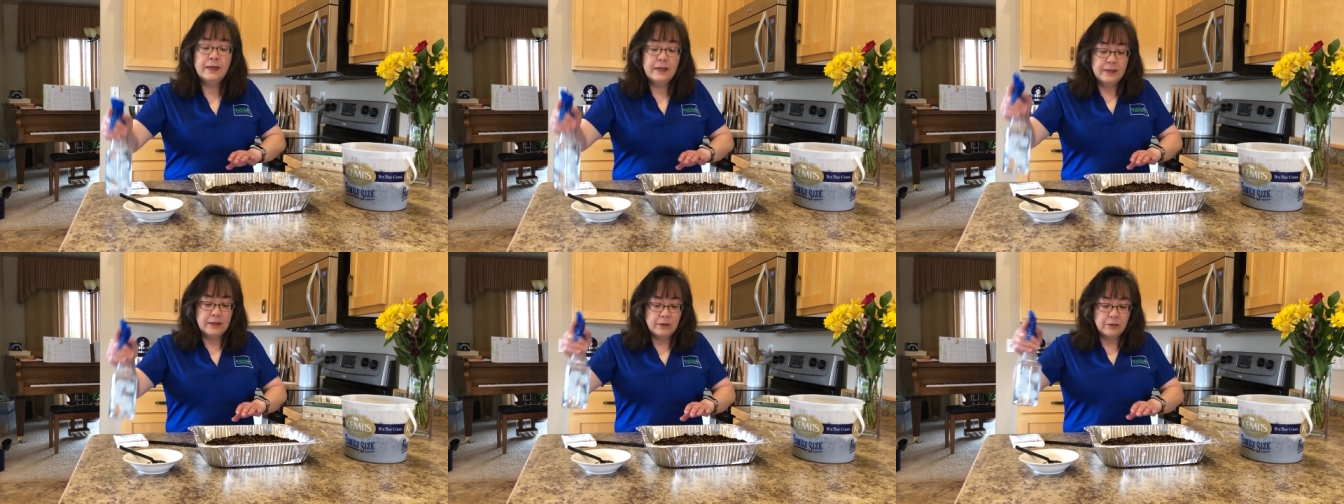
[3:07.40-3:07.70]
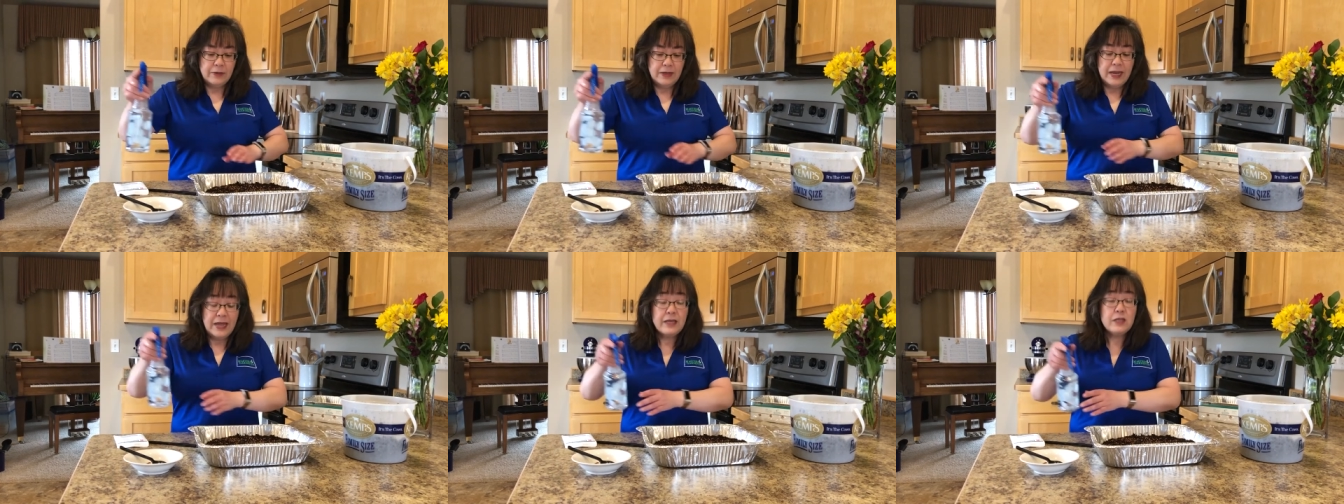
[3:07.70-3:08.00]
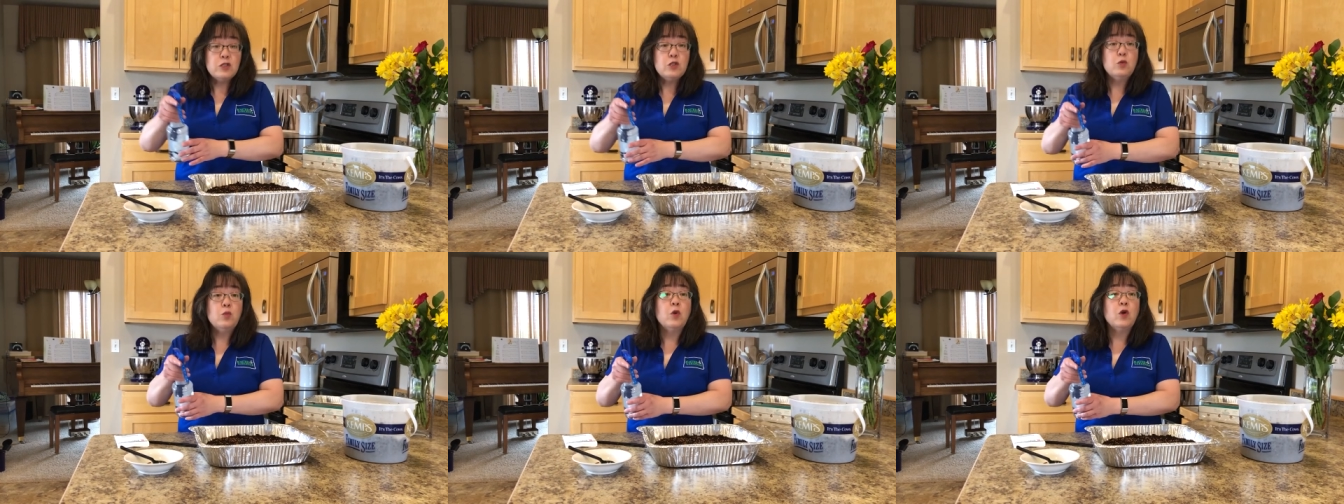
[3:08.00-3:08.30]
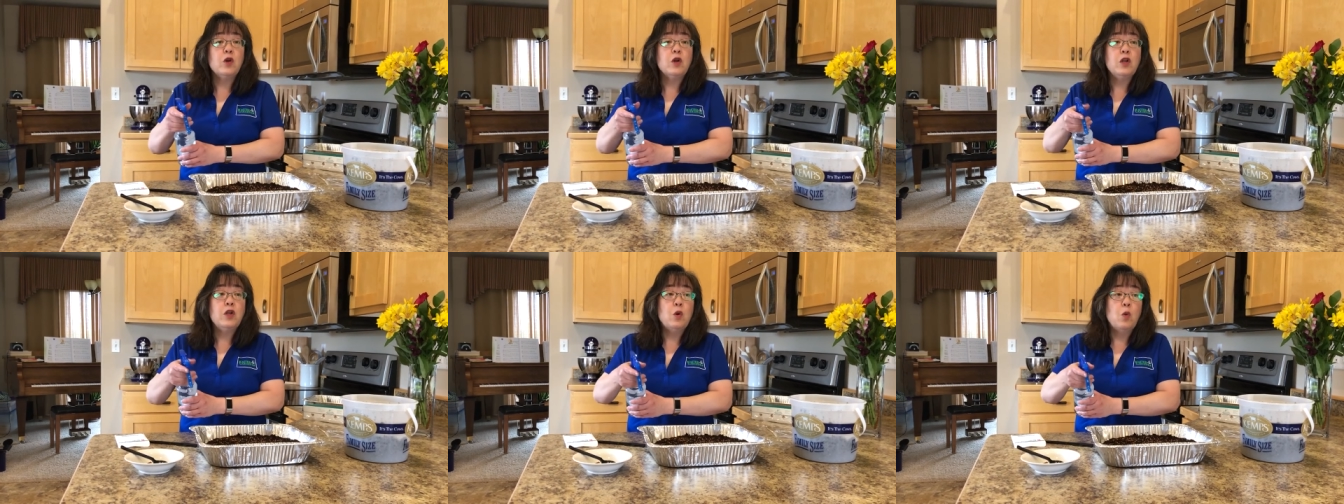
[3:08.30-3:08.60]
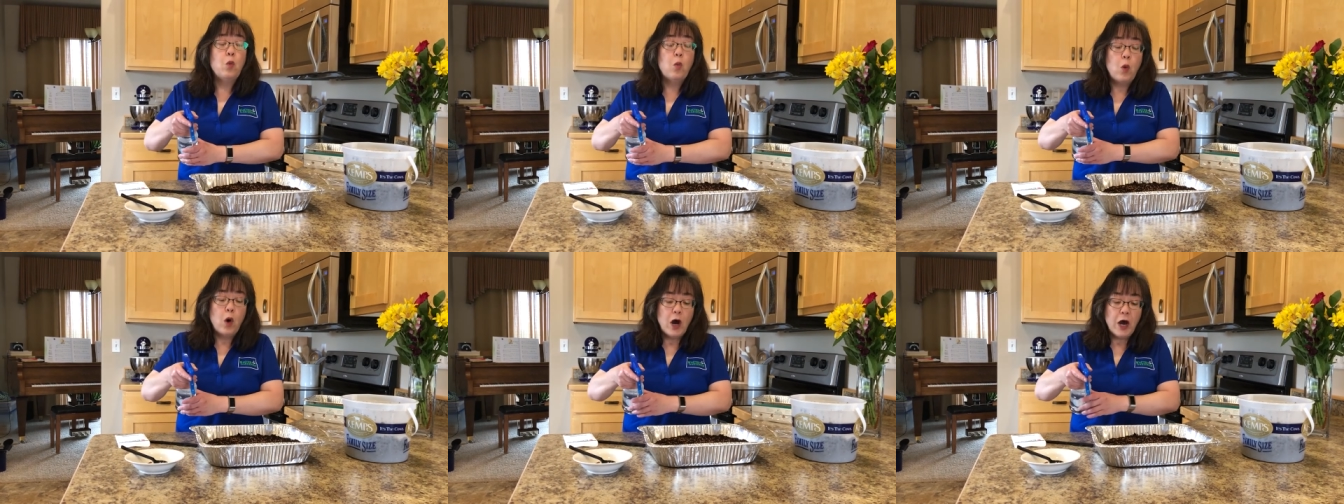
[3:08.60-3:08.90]
Now next, we're gonna
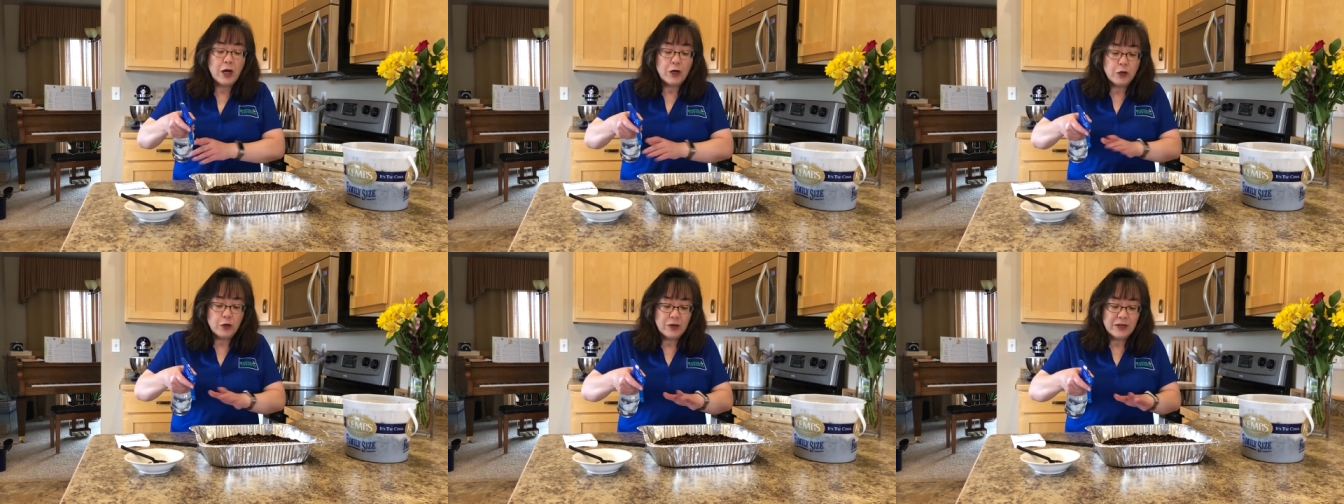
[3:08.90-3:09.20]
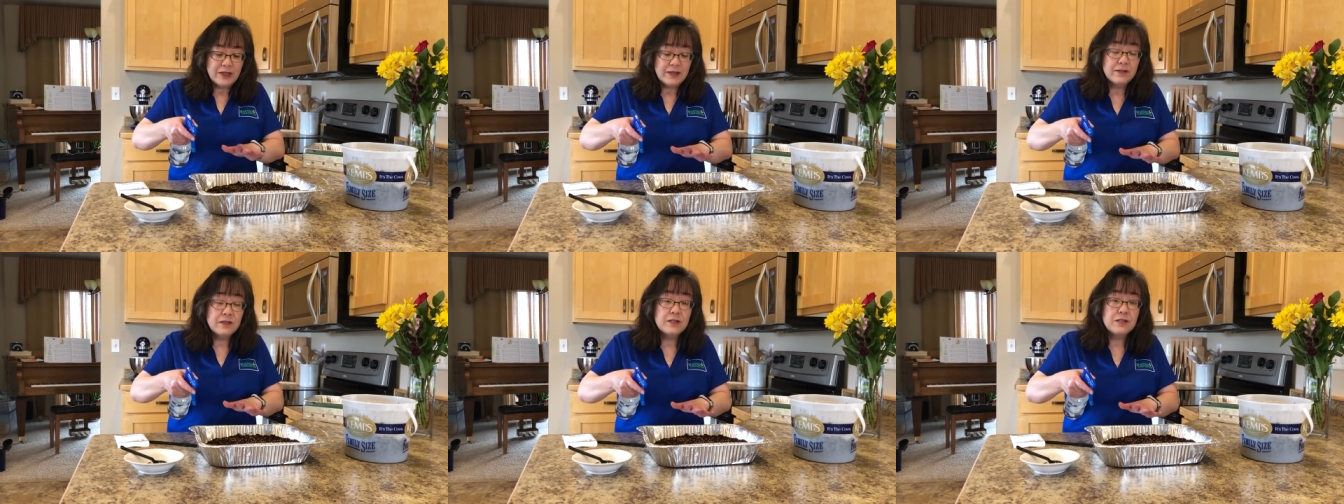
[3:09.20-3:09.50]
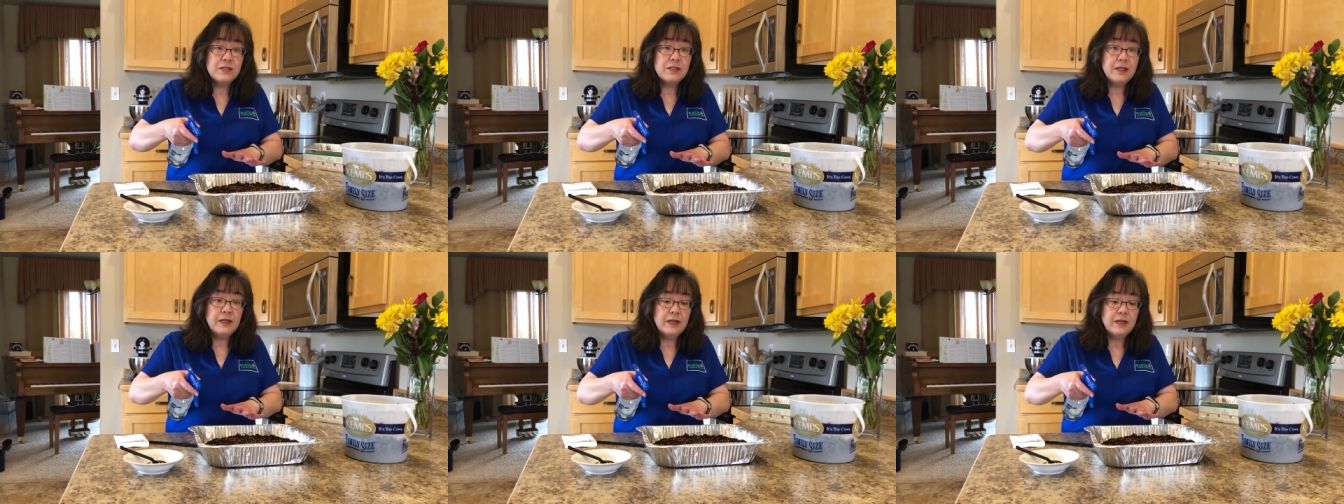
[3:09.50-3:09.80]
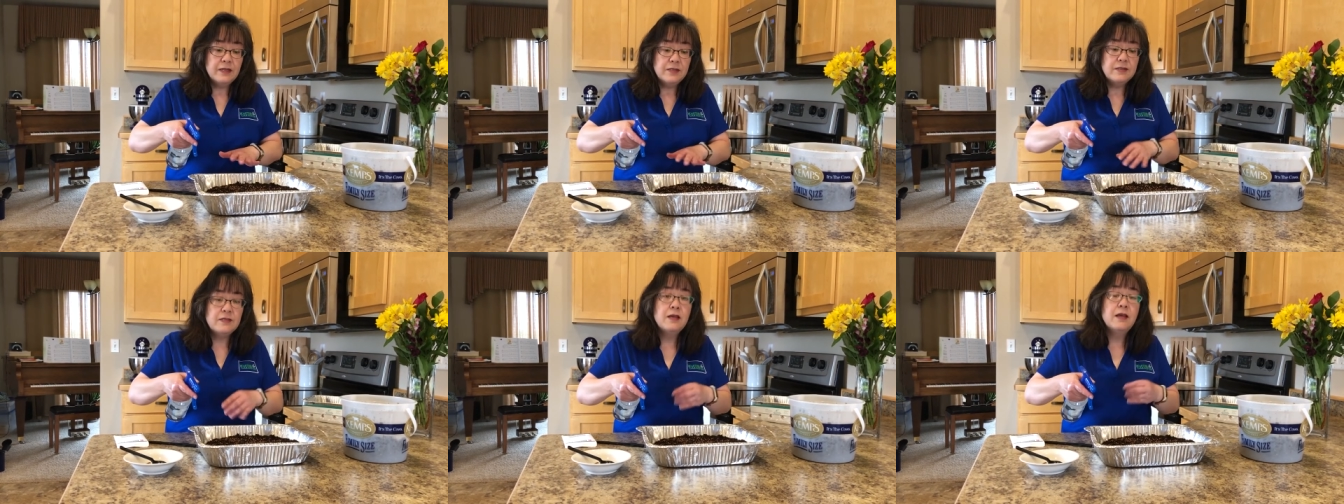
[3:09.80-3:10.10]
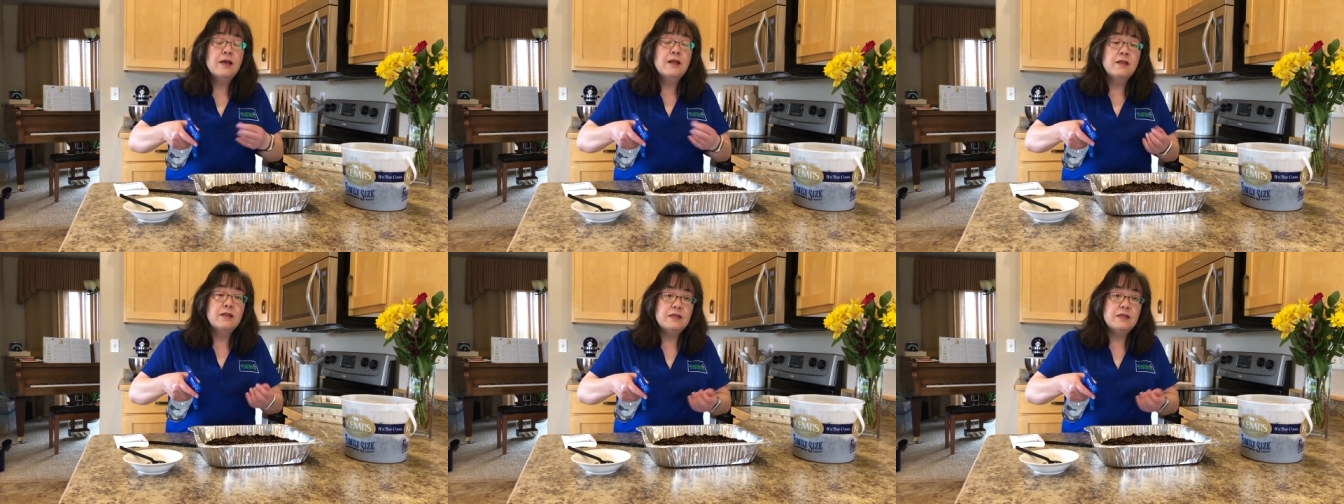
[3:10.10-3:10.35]
water in the seeds.